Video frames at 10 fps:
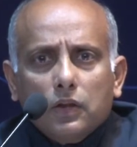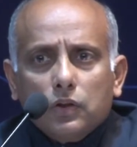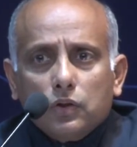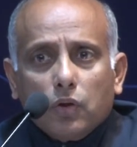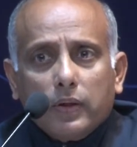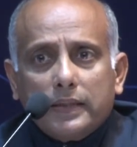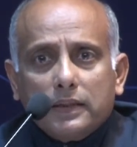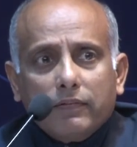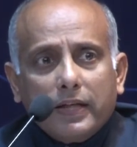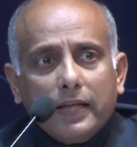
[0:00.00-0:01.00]
So
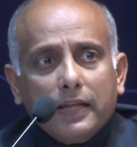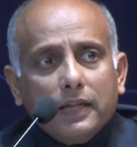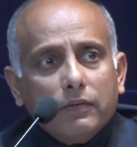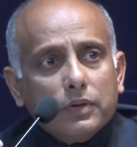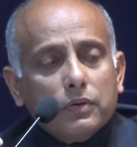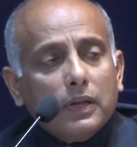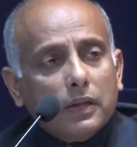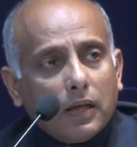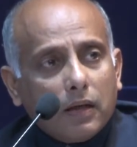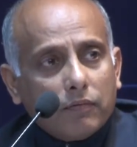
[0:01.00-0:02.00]
it's a very
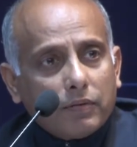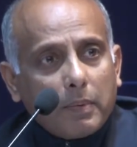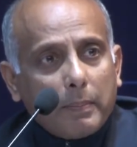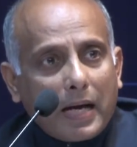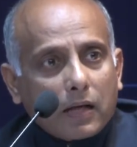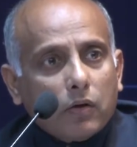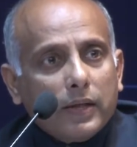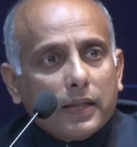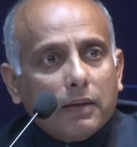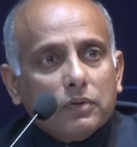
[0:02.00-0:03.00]
individual, uh, from a macro,
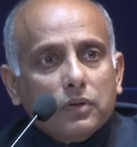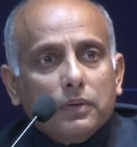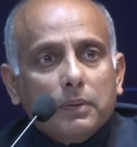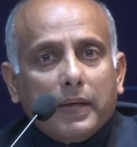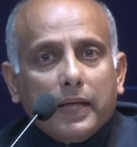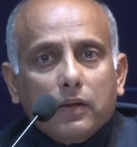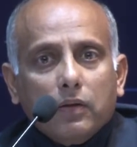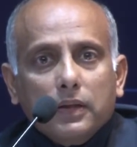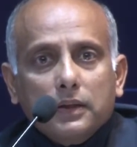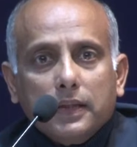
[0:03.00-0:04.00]
it comes to the
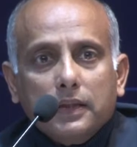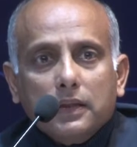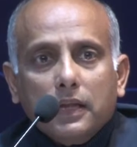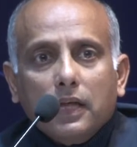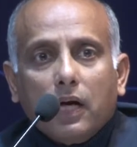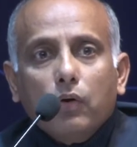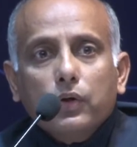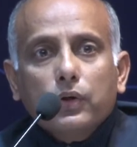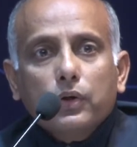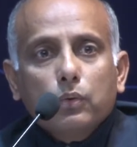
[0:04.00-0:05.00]
micro in the sense that how
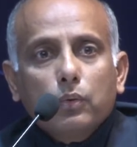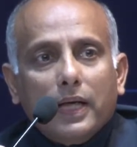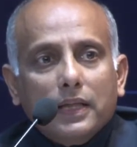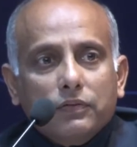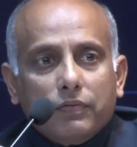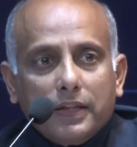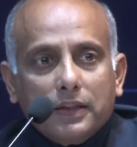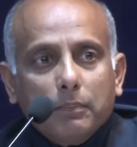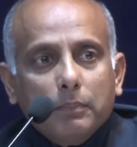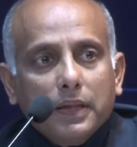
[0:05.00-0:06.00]
do you as
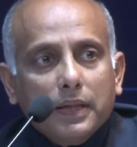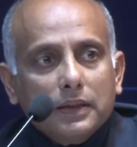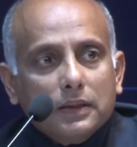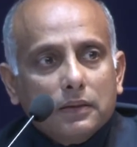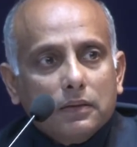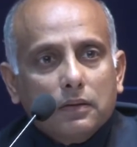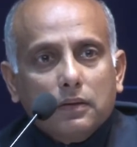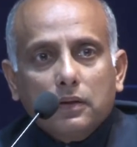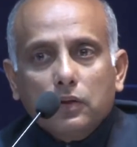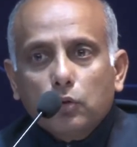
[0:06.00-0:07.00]
fresh M B As
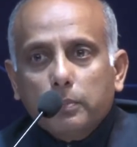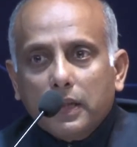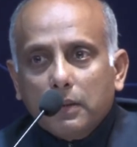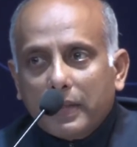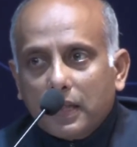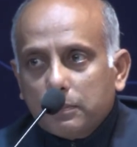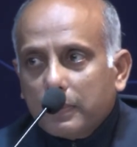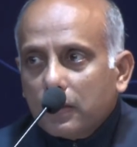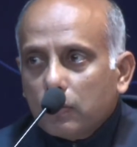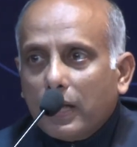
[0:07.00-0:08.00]
to middle
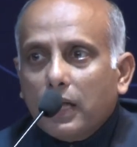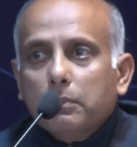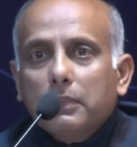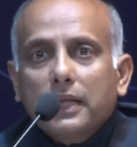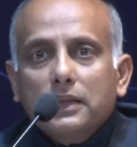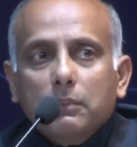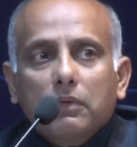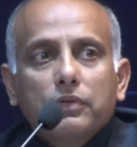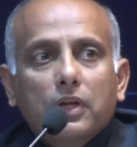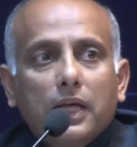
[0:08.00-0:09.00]
management, to alumni, some
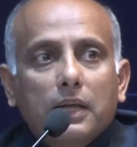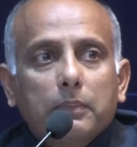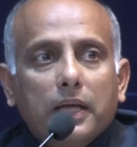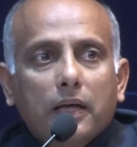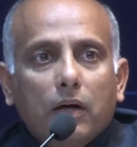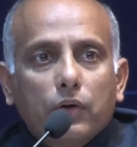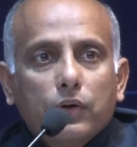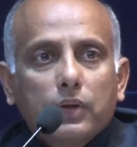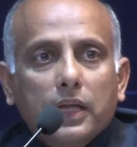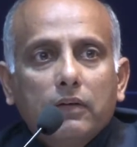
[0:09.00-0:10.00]
of your alumni, how do
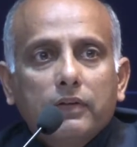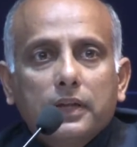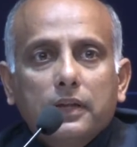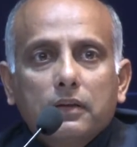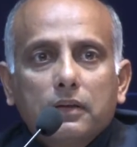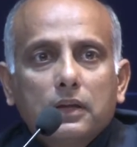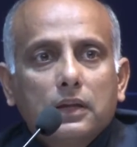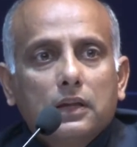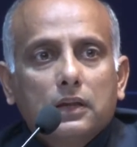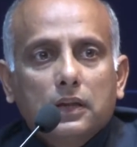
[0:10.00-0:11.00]
you deal with it?
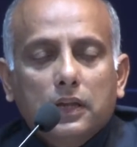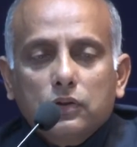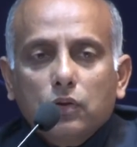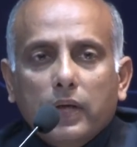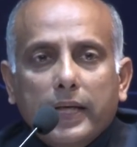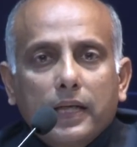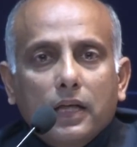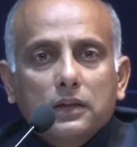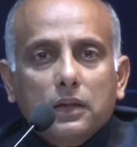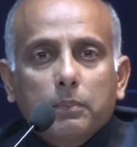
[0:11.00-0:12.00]
There's no right
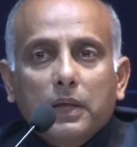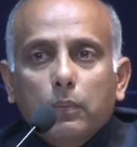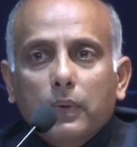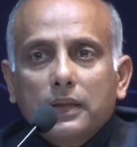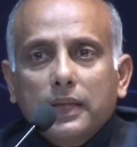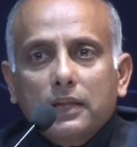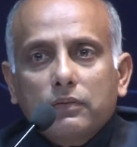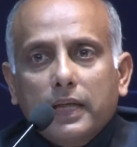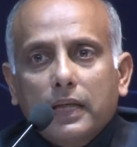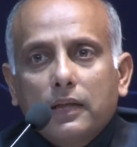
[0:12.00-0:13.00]
answer, but one thing is
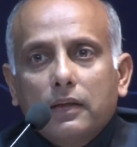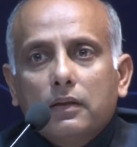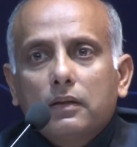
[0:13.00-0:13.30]
very clear.